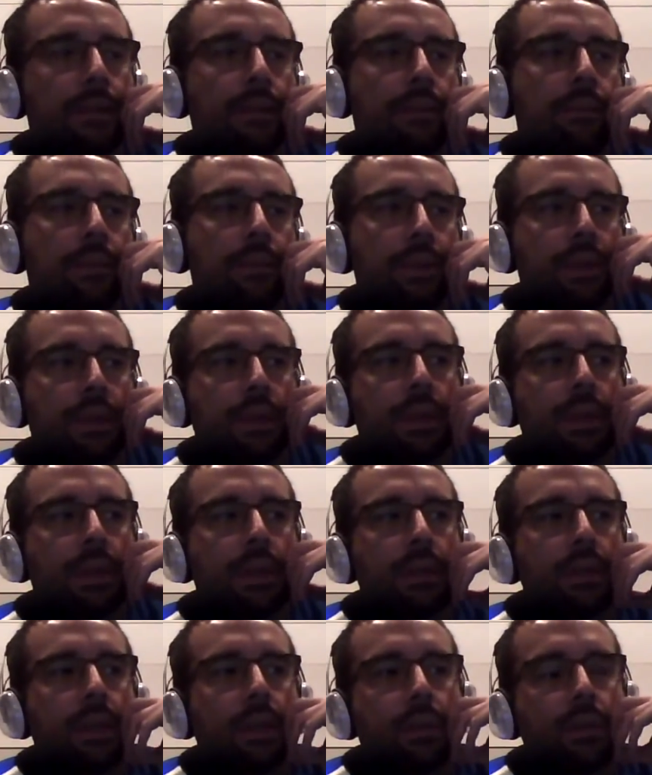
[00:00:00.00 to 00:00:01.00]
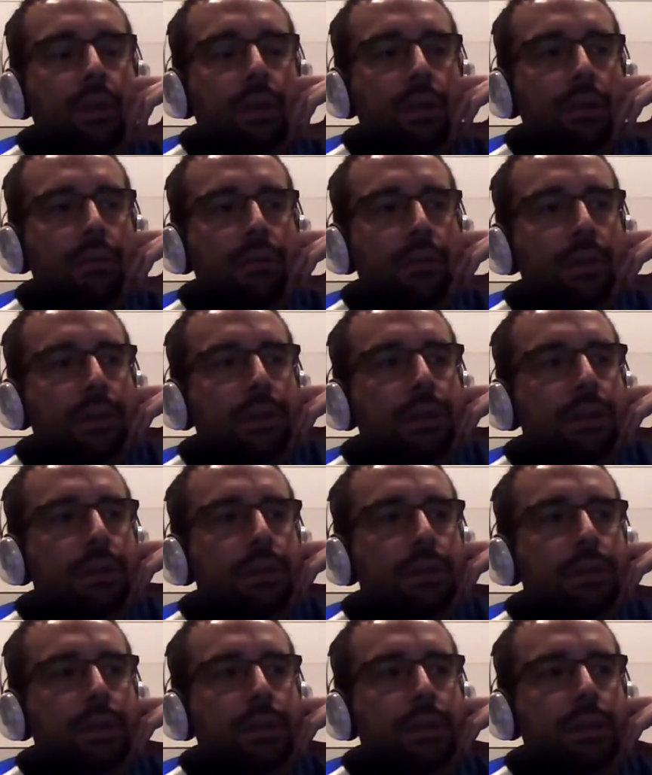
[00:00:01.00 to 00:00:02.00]
But again, no cut
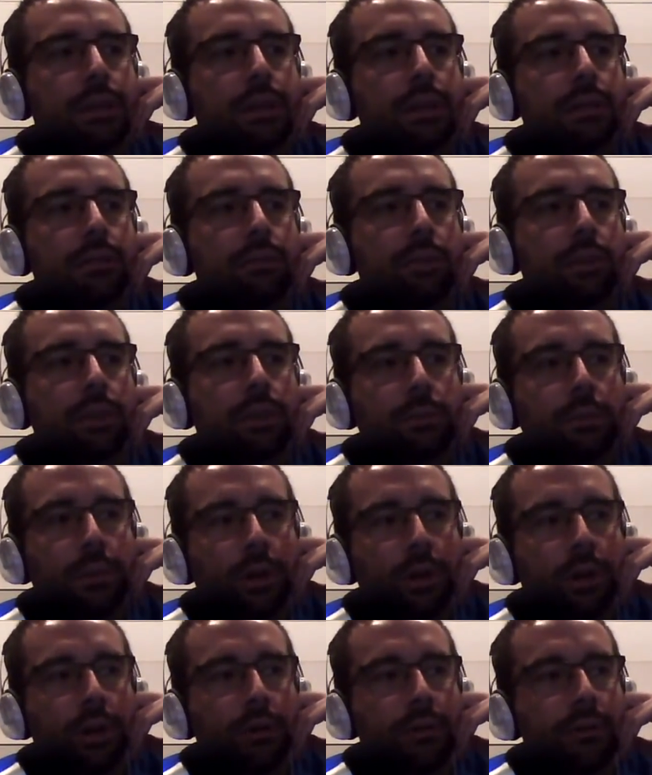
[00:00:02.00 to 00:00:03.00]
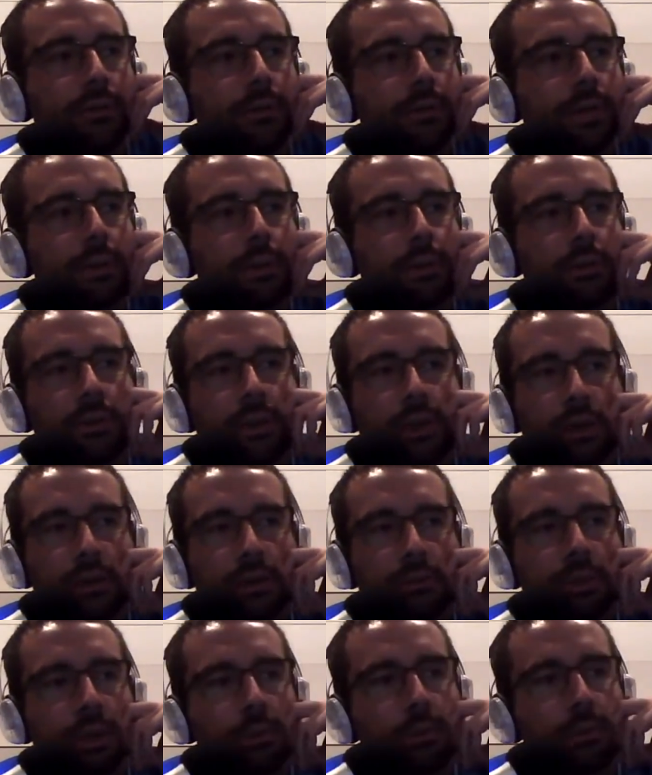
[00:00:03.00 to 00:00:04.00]
event. He can reel them off like we've talked
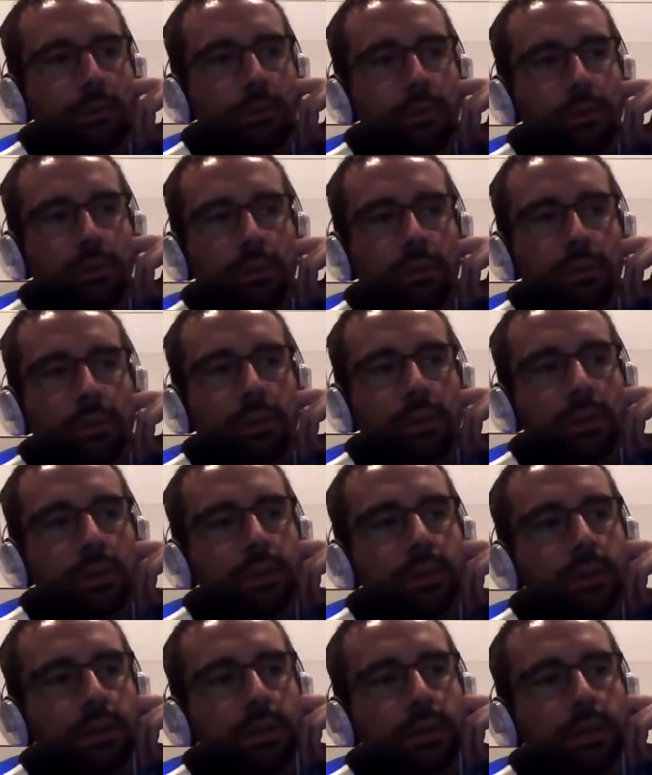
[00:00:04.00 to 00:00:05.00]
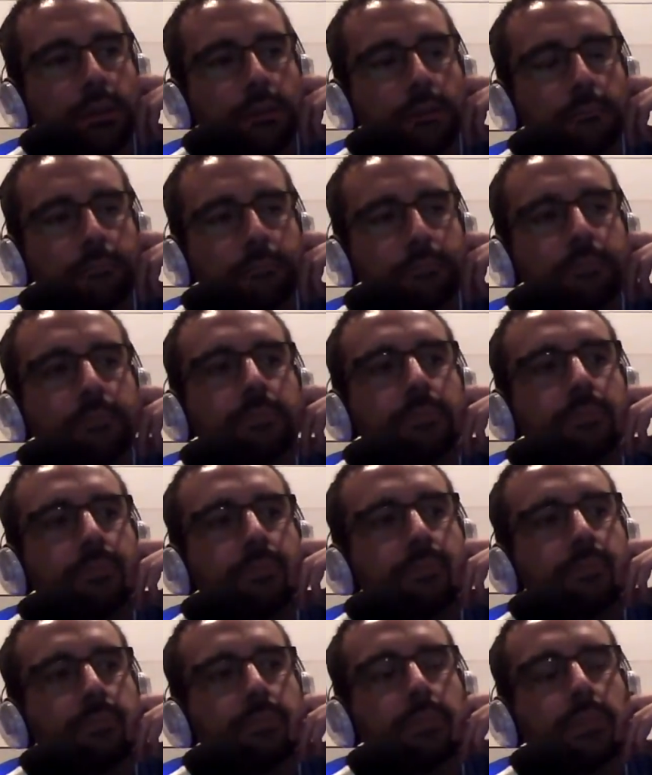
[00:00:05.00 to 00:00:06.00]
about before already.
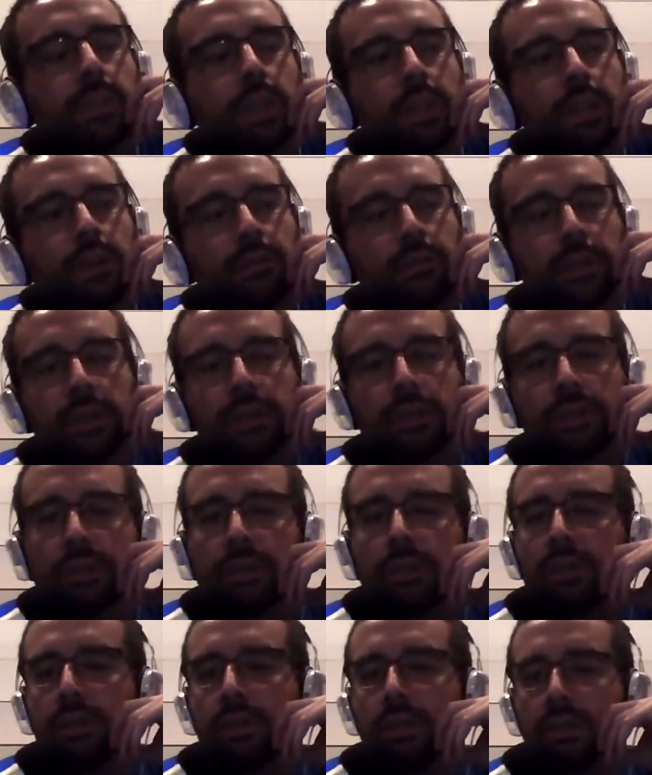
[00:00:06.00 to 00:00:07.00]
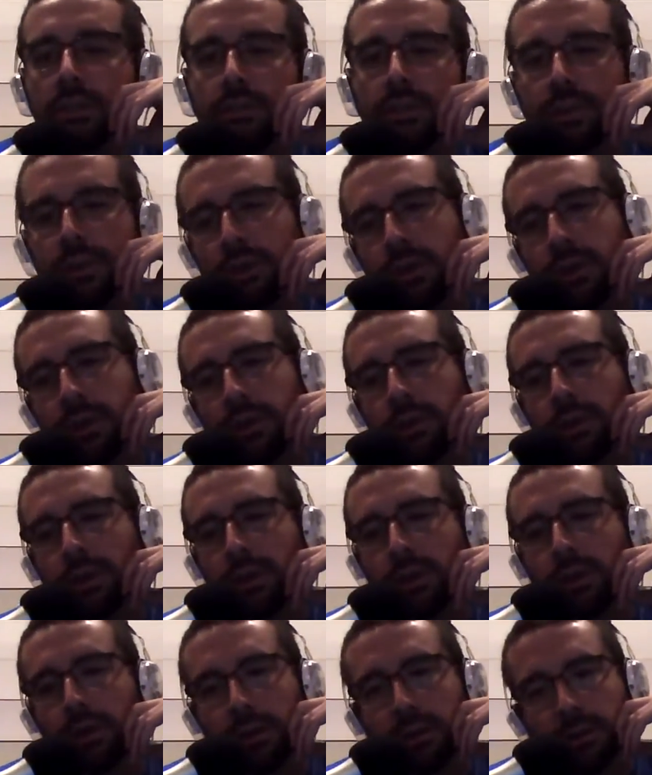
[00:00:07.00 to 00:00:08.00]
And eventually he's going to figure it out,
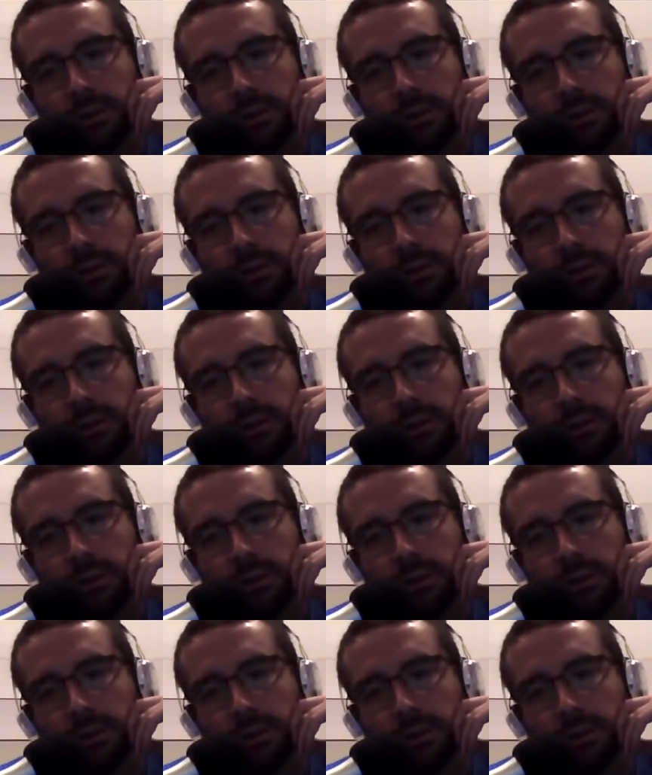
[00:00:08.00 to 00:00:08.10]
right?